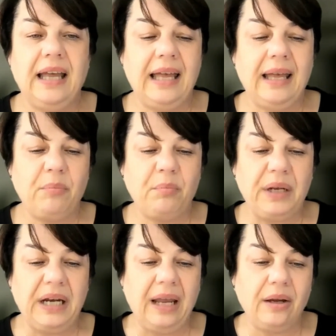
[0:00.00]

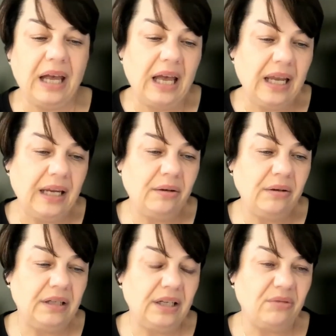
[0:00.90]
But I
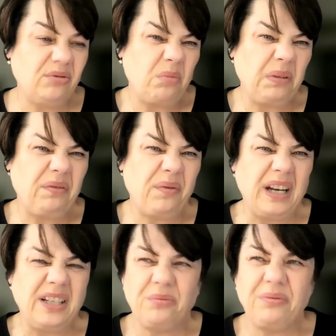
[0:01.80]
don't be
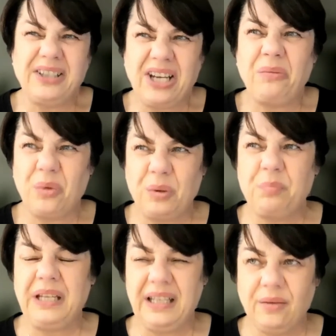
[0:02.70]
afraid to reach out would
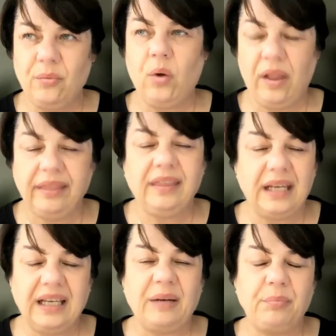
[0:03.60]
be the one
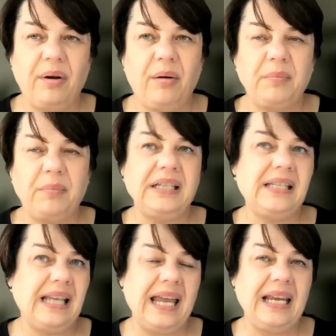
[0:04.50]
thing I'd probably
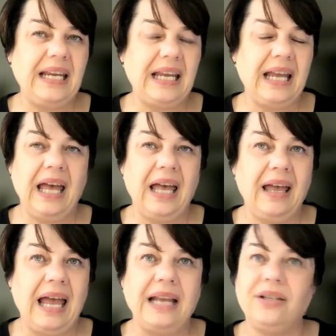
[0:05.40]
say,
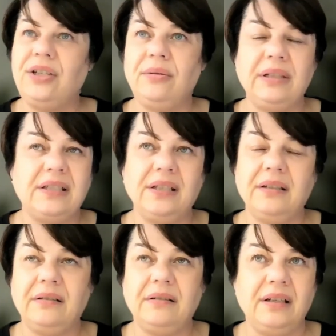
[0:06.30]
and do it to,